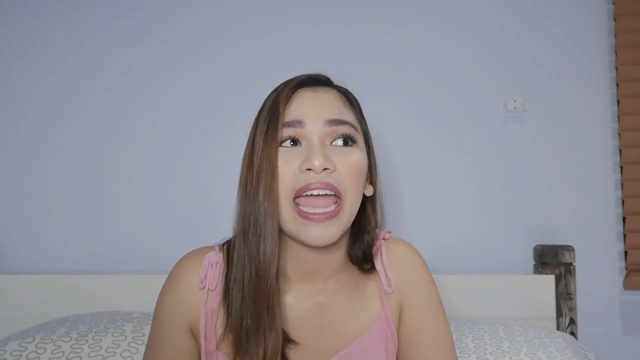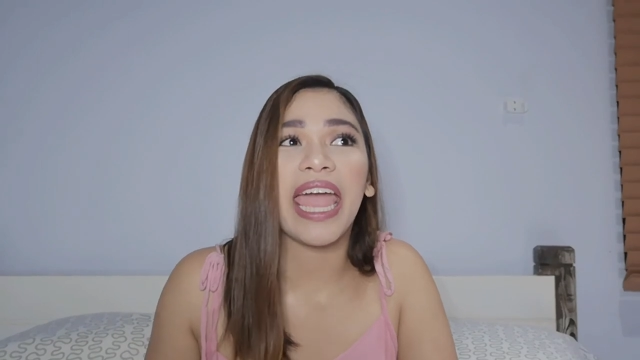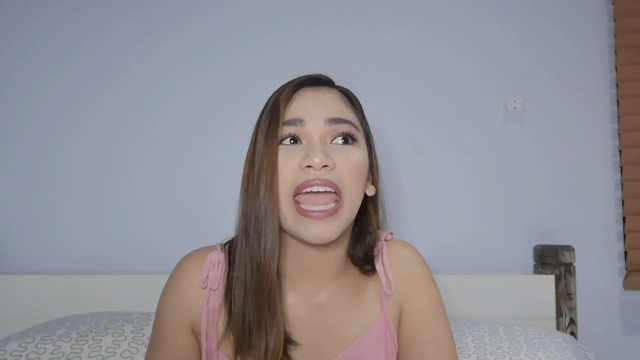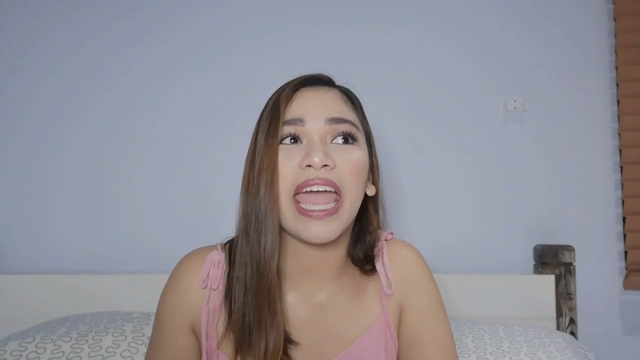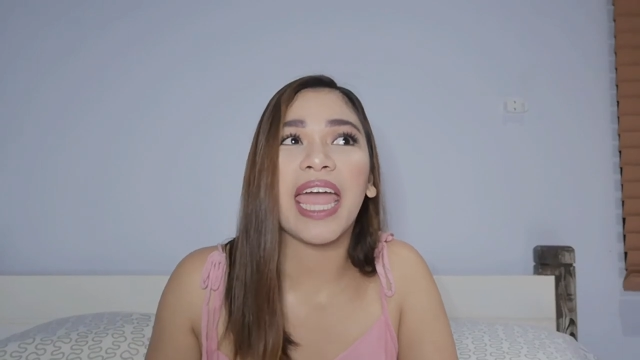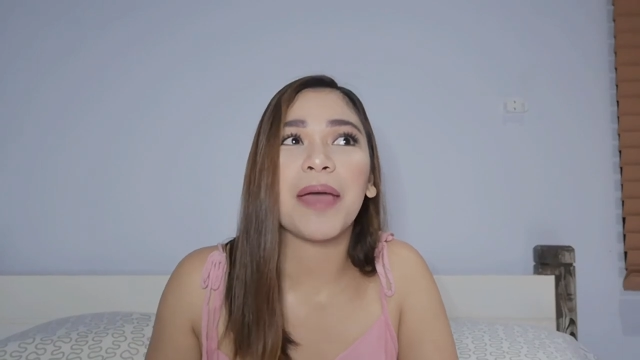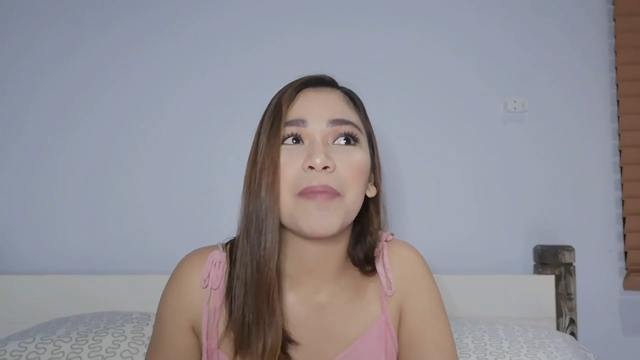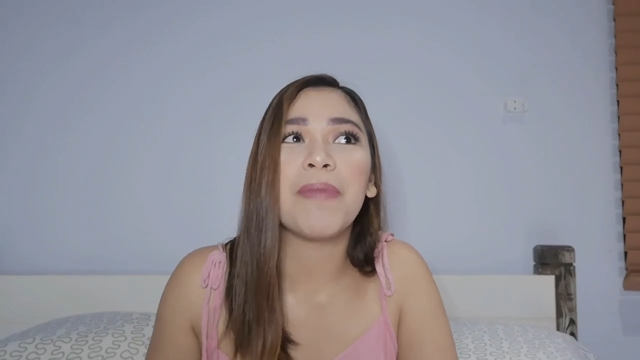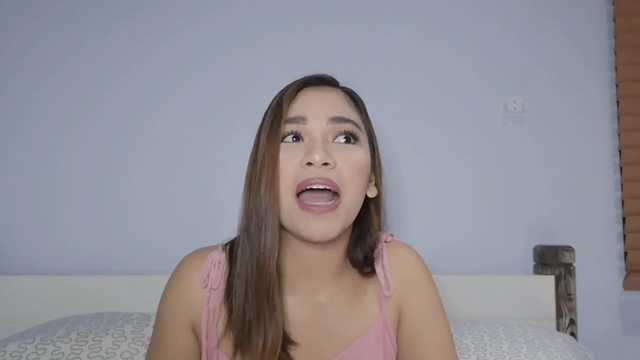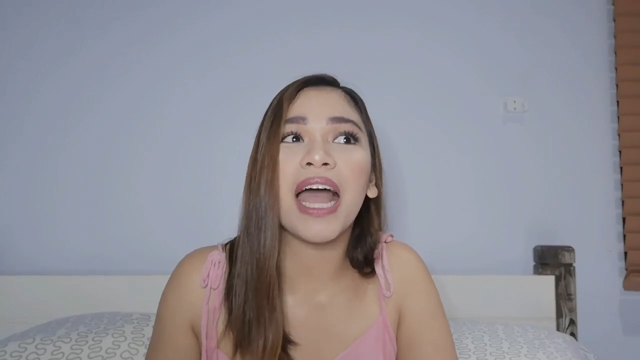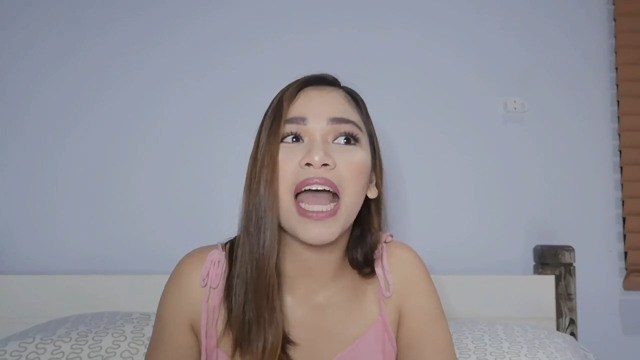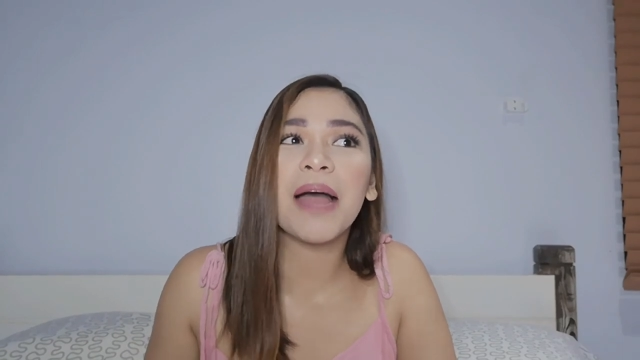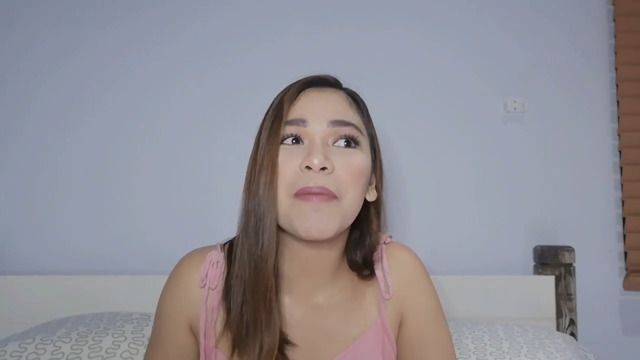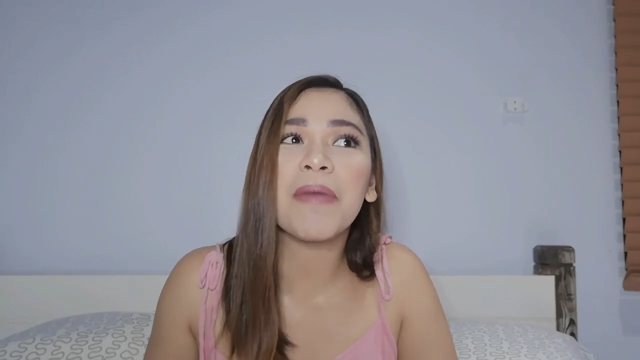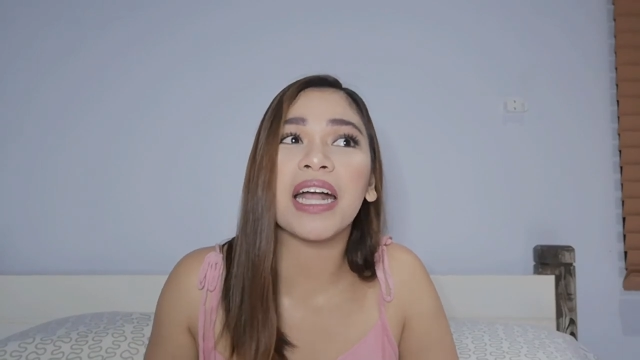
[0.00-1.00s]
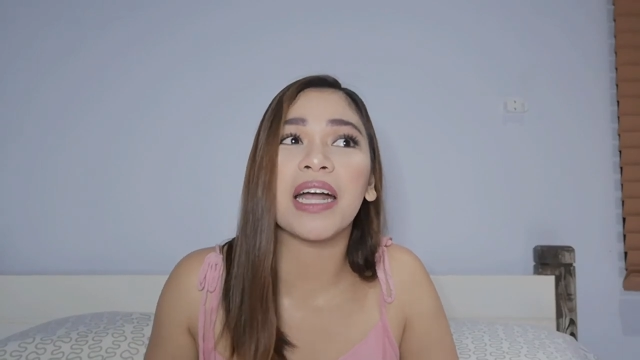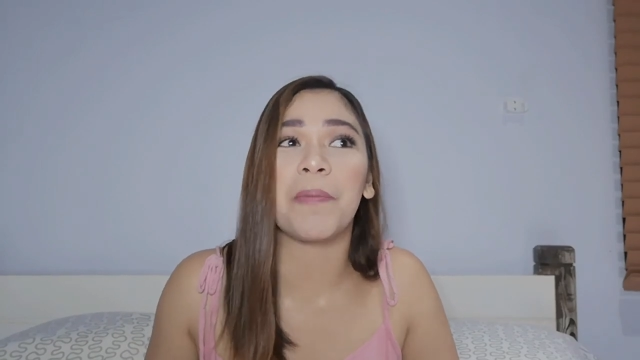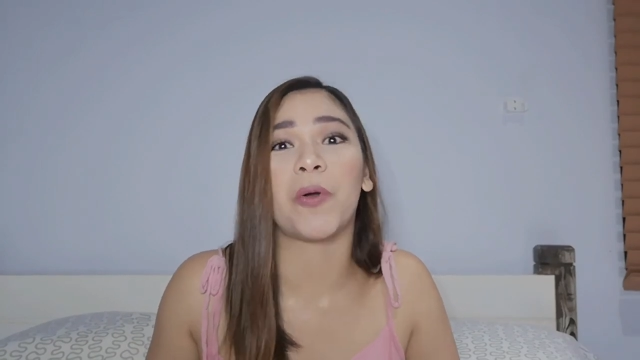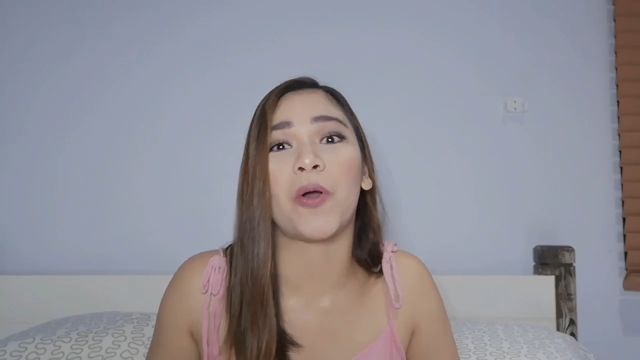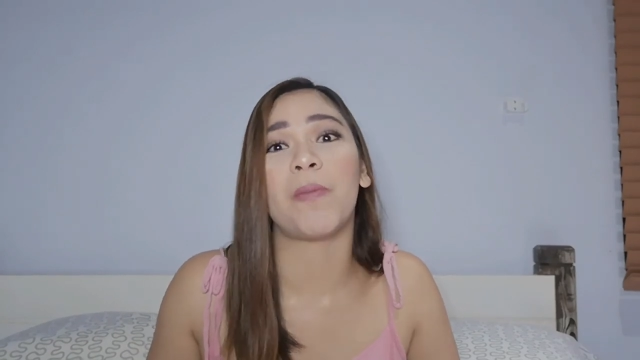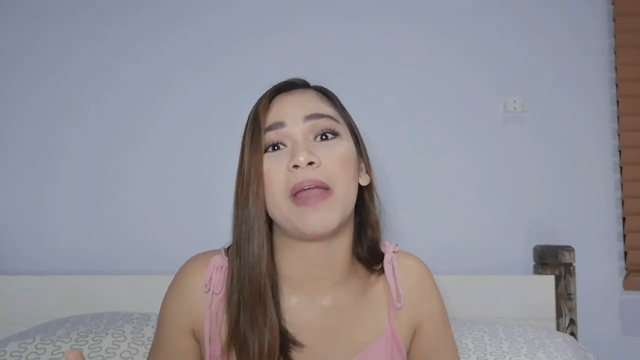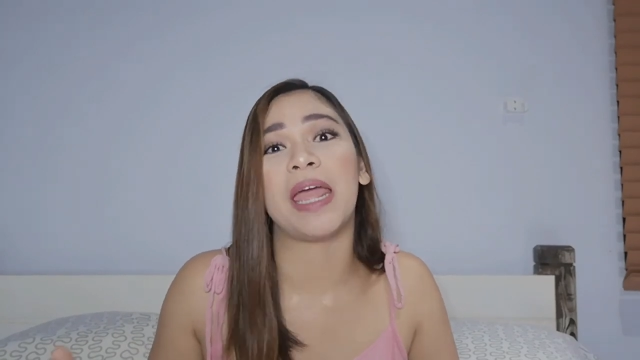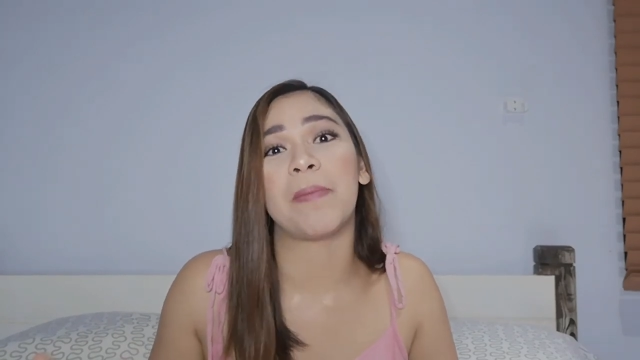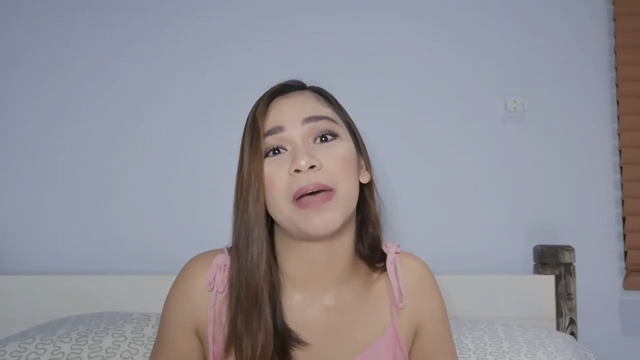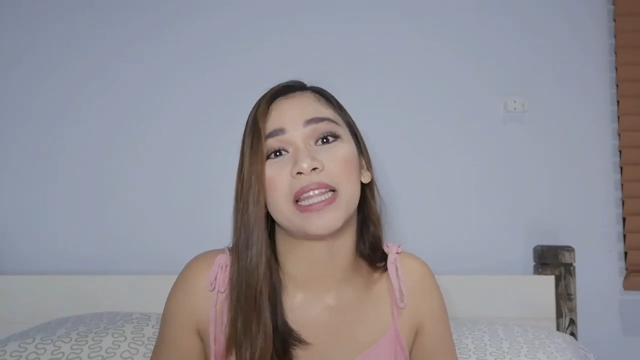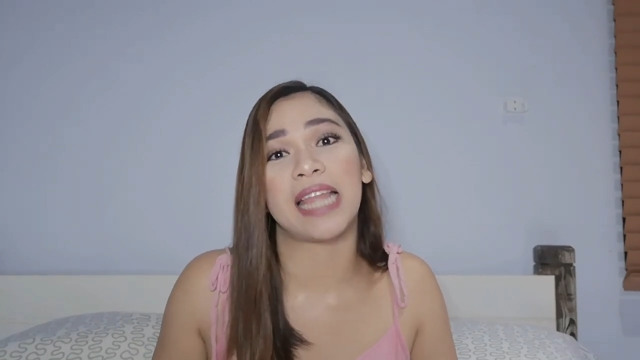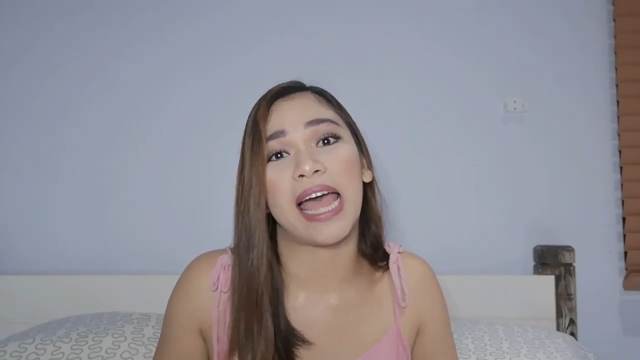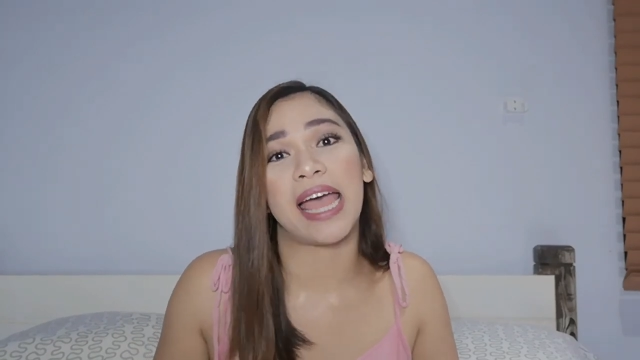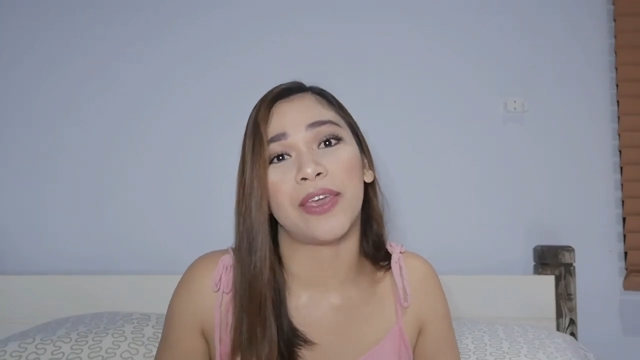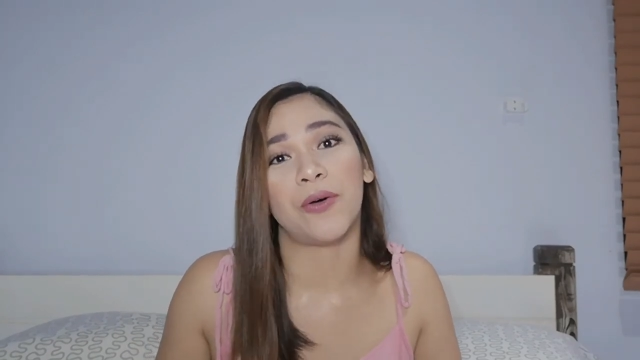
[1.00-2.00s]
eh baka
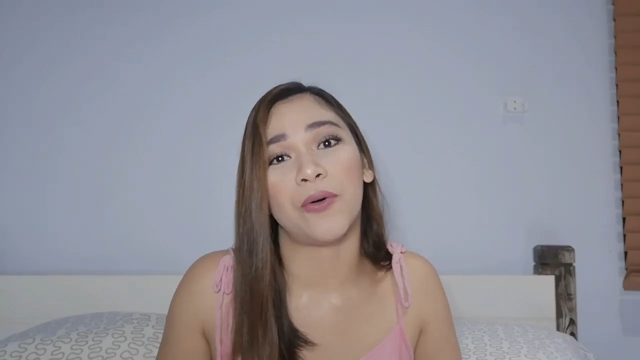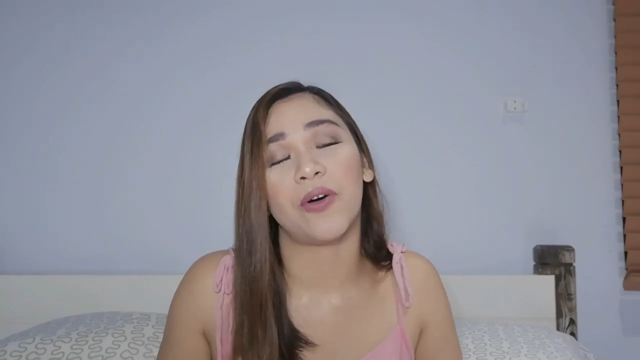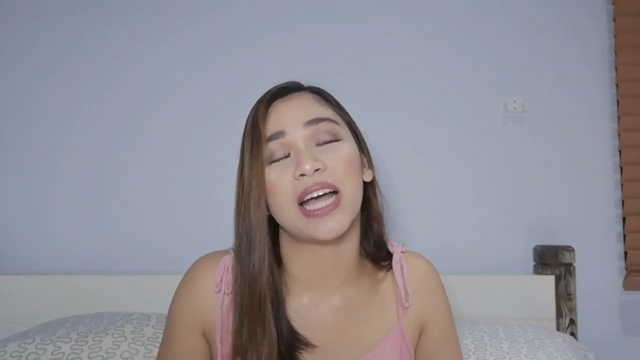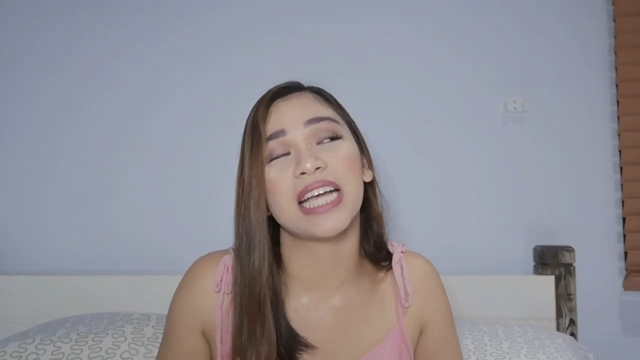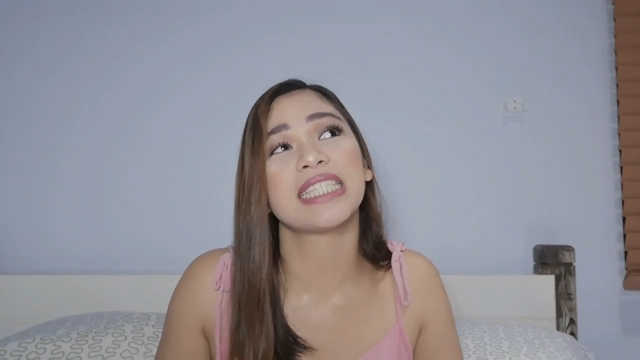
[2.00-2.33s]
magka-problema tayo.